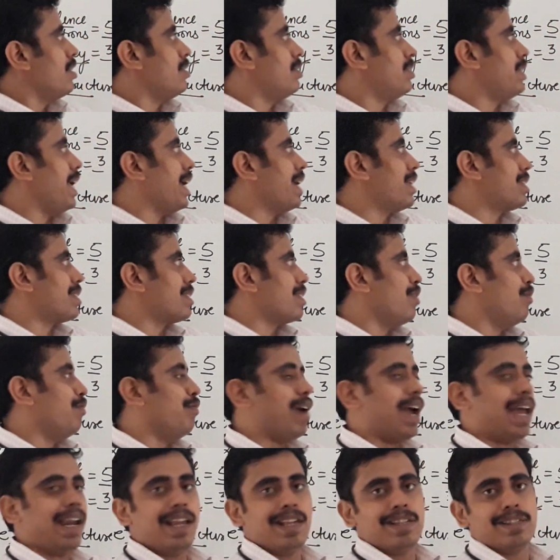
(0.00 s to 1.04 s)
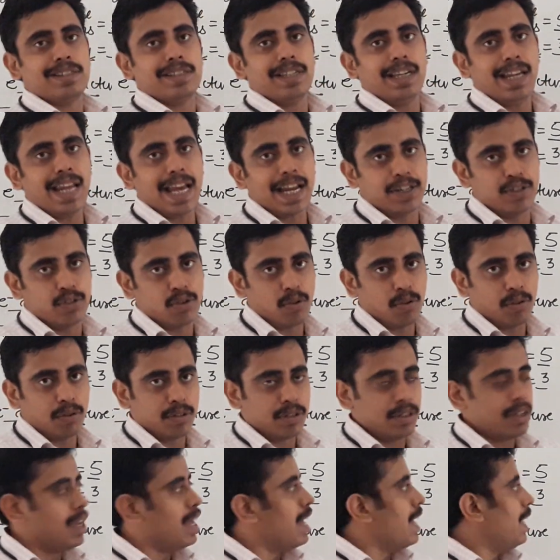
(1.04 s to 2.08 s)
6 valence
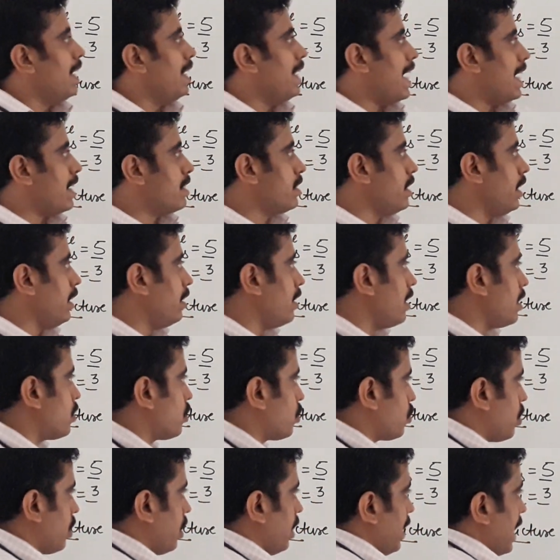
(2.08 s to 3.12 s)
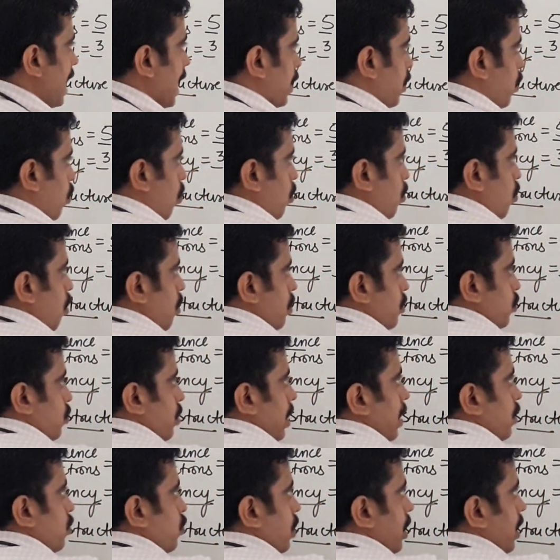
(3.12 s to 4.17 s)
electrons. Let's see the electron dot
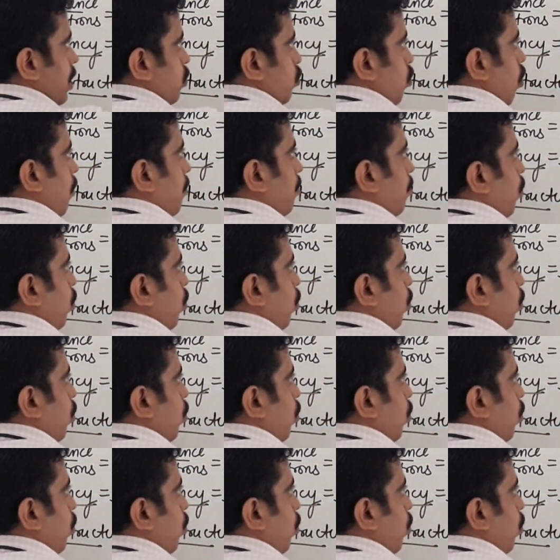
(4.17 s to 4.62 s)
structures of